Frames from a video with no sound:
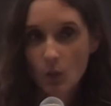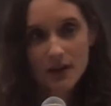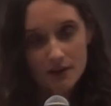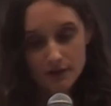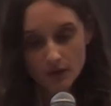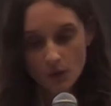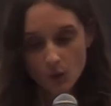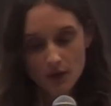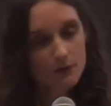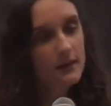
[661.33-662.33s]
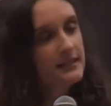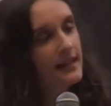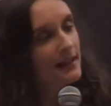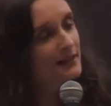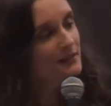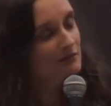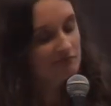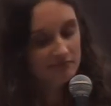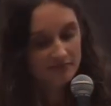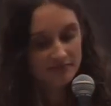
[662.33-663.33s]
if, what if we did
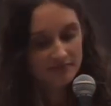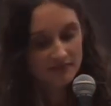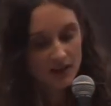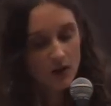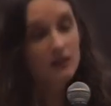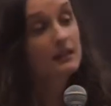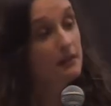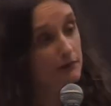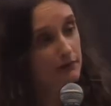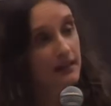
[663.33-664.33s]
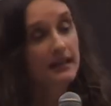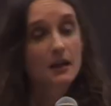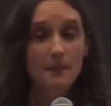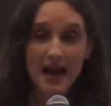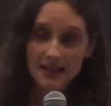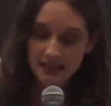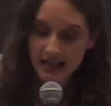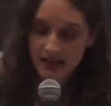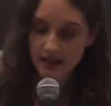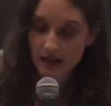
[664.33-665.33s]
live
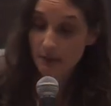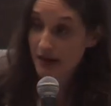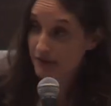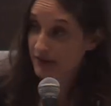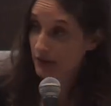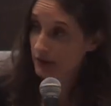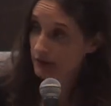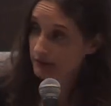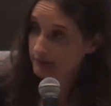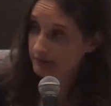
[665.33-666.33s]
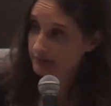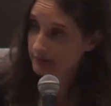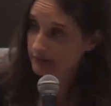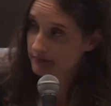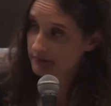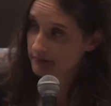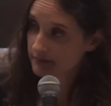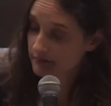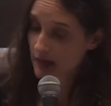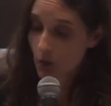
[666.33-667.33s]
incapacitated by fear?
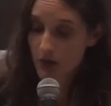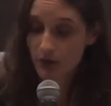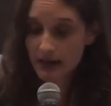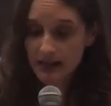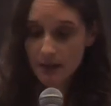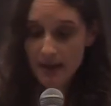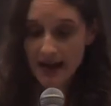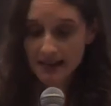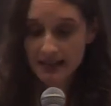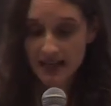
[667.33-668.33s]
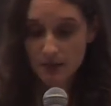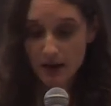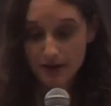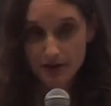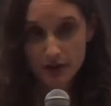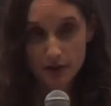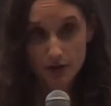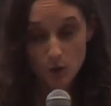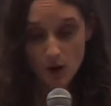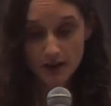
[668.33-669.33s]
When you're incapacitated by fear,
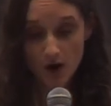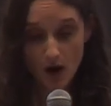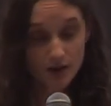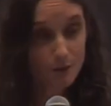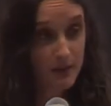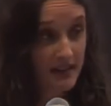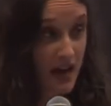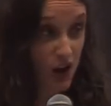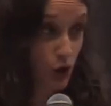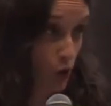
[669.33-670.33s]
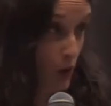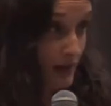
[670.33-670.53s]
for one, you also miss out on joy.